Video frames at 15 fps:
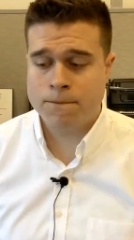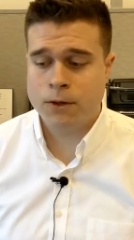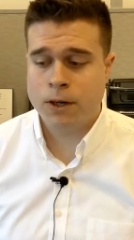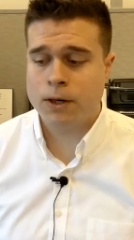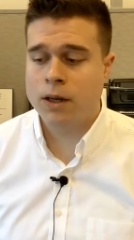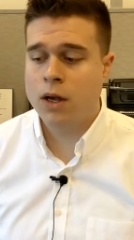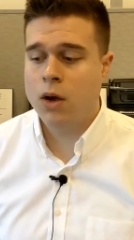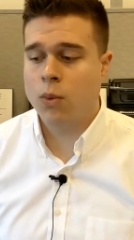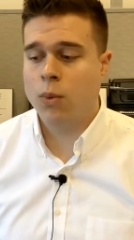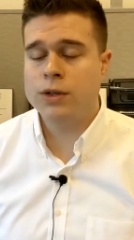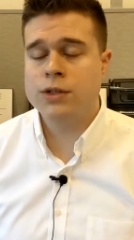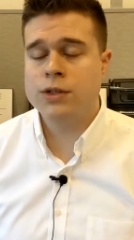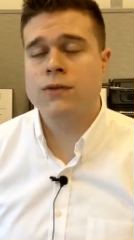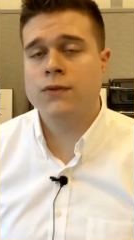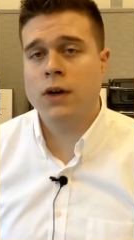Right?
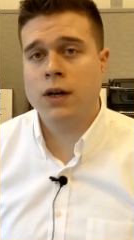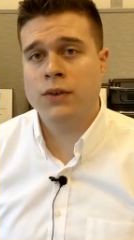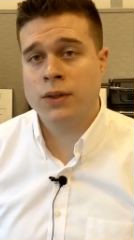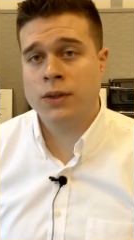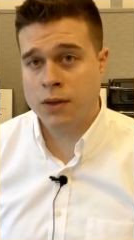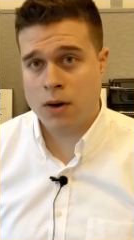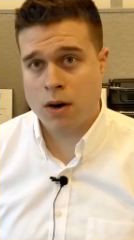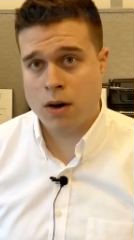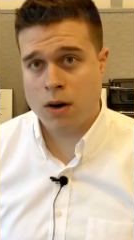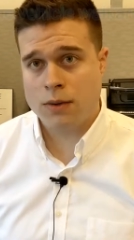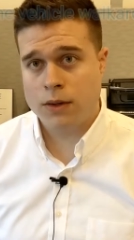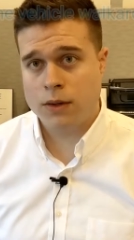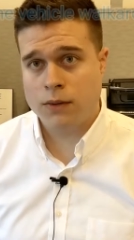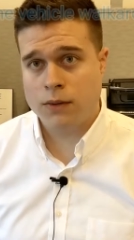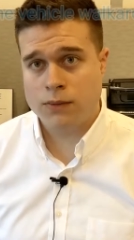Once you find the
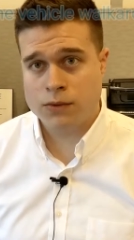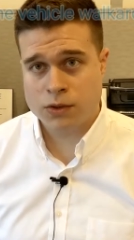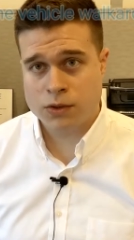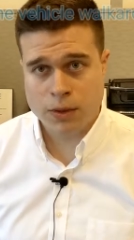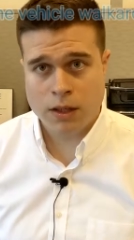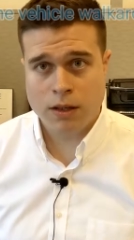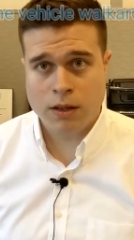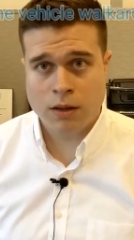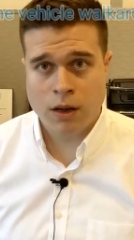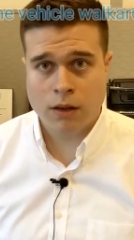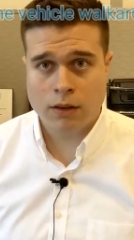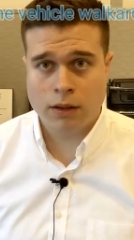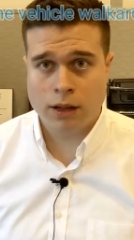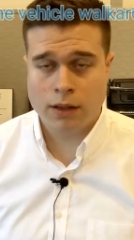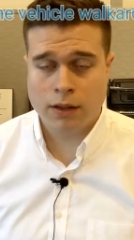car that you've submitted an
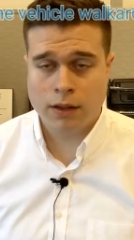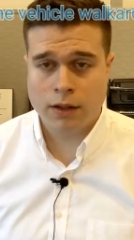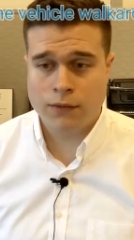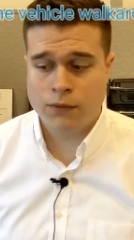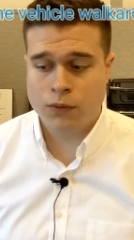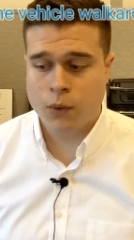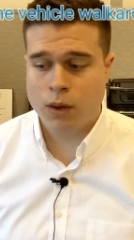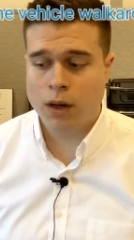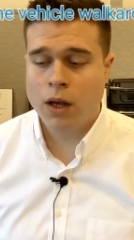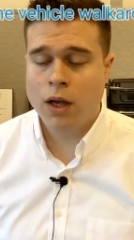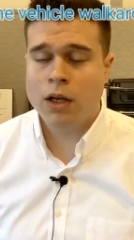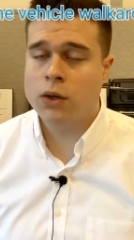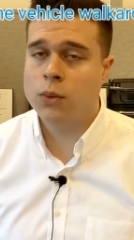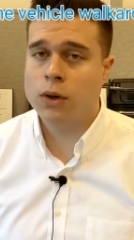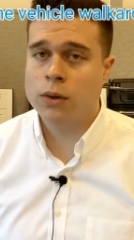online lead for,
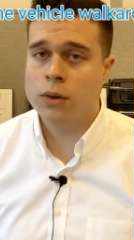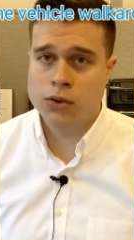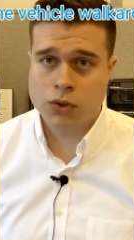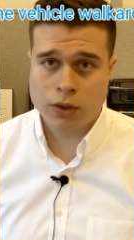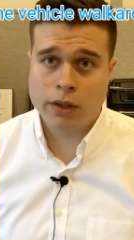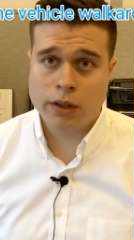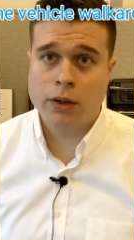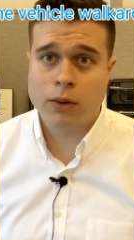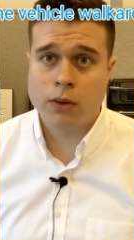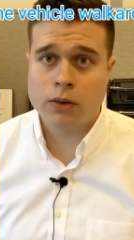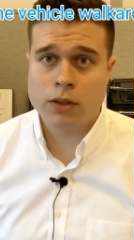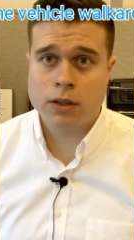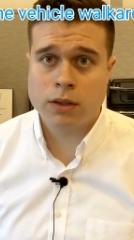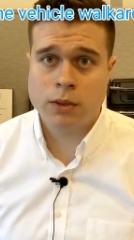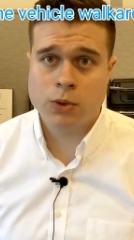you want to make sure you can go
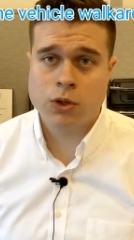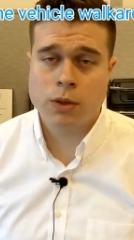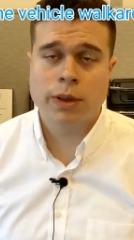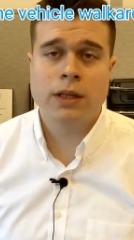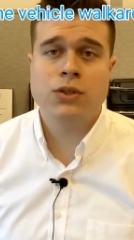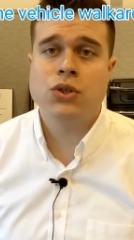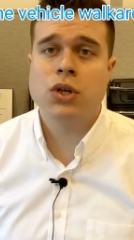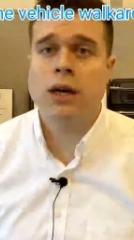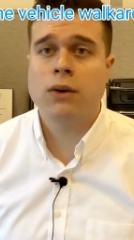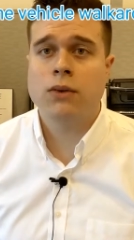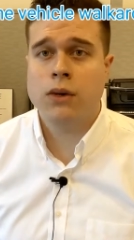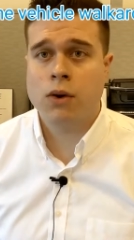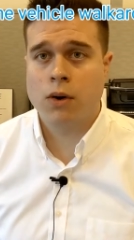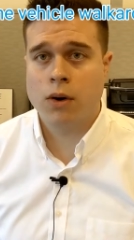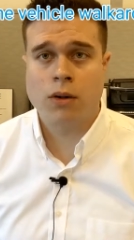to the dealership and check
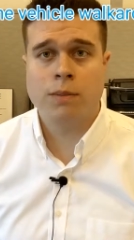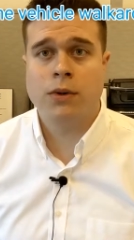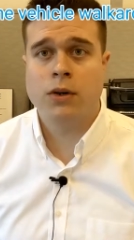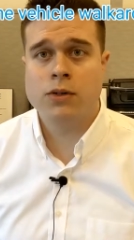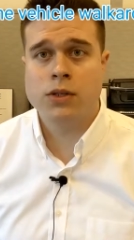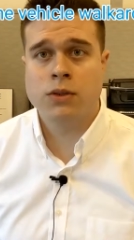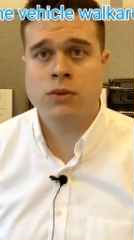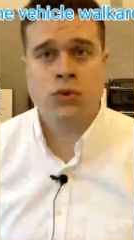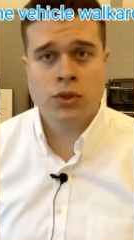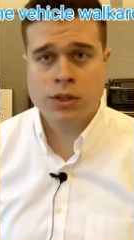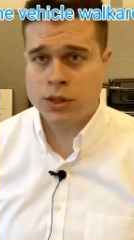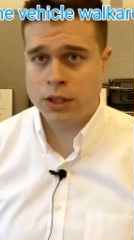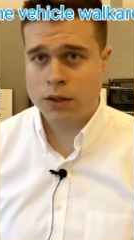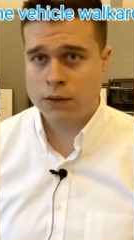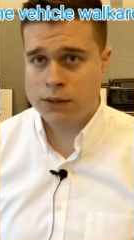out the car in person,
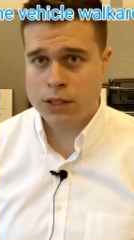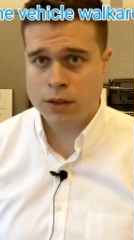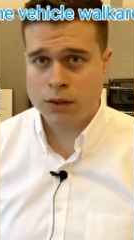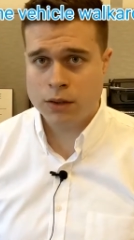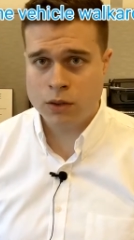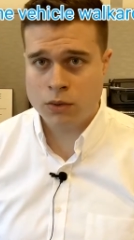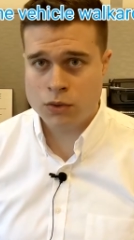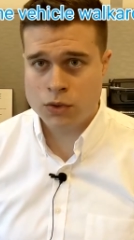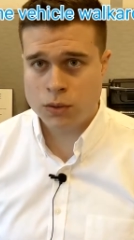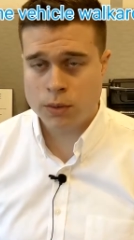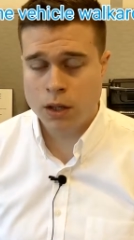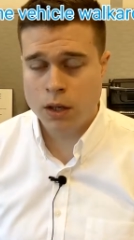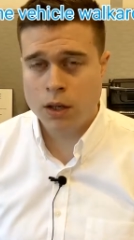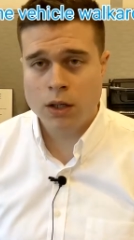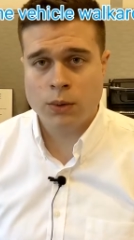just like you've seen on YouTube.
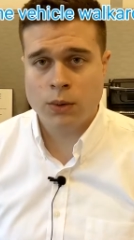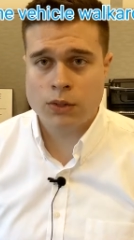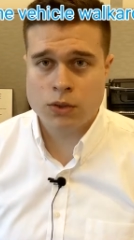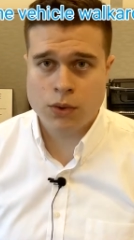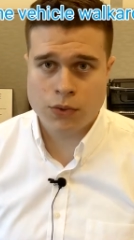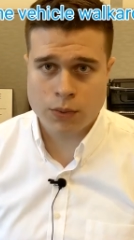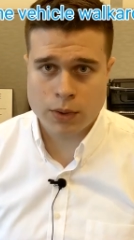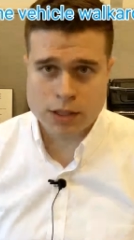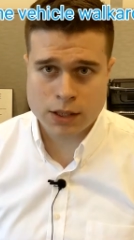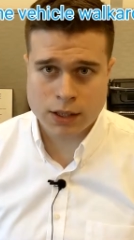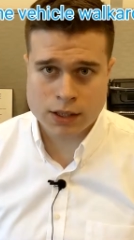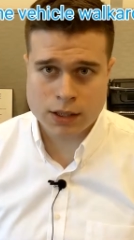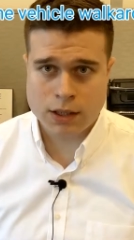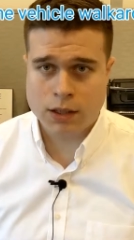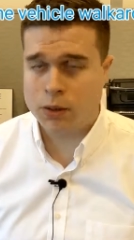You want to do a
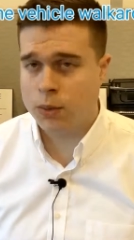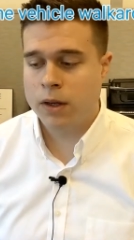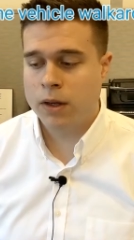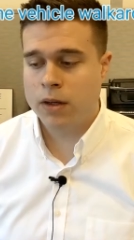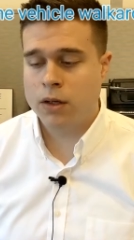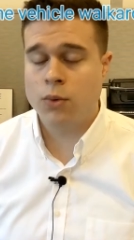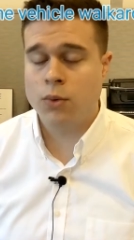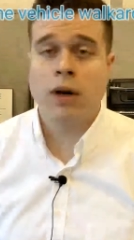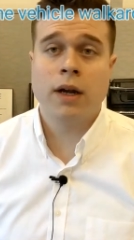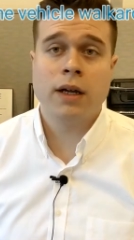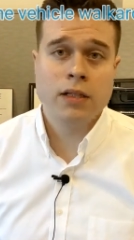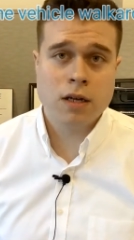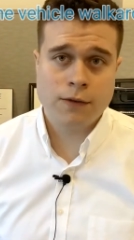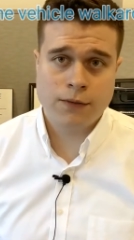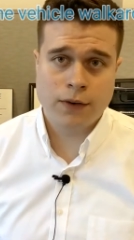360. You want to
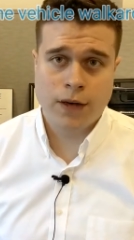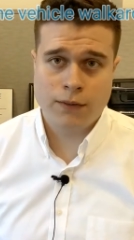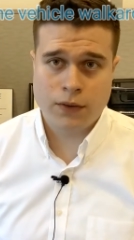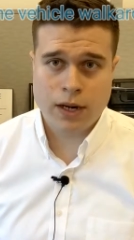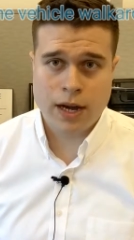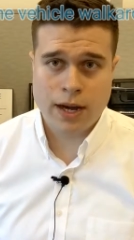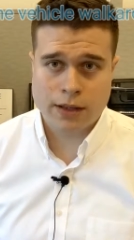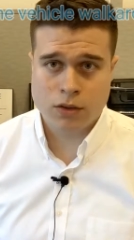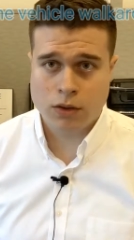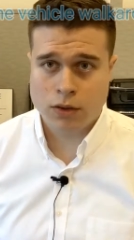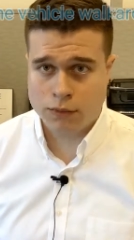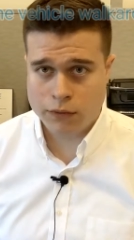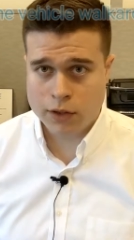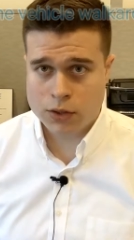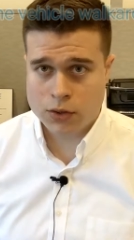identify if it has
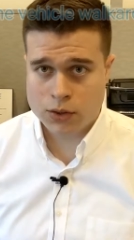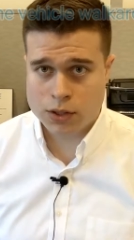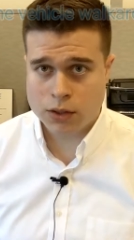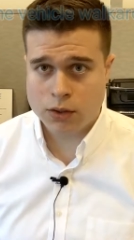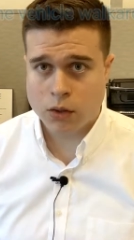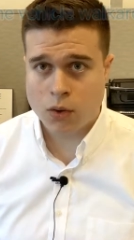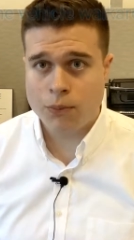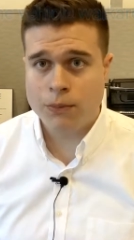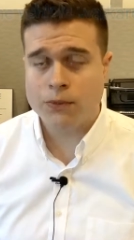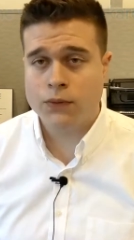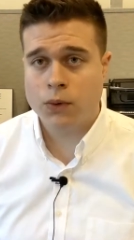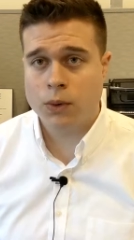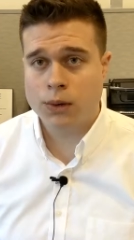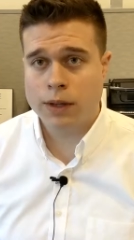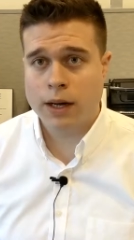all the features that you're
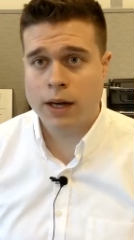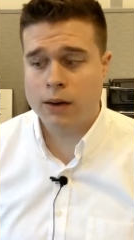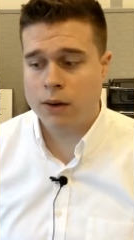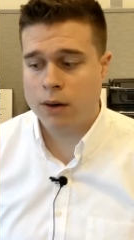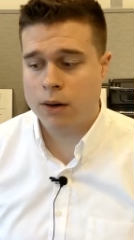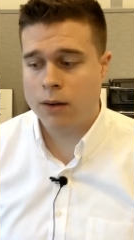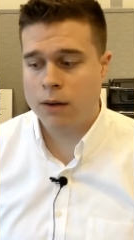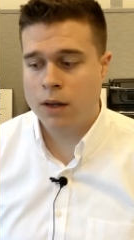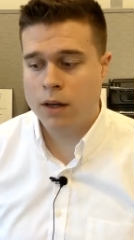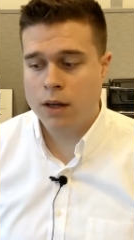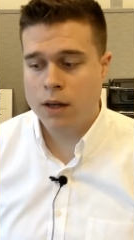hoping for in that car.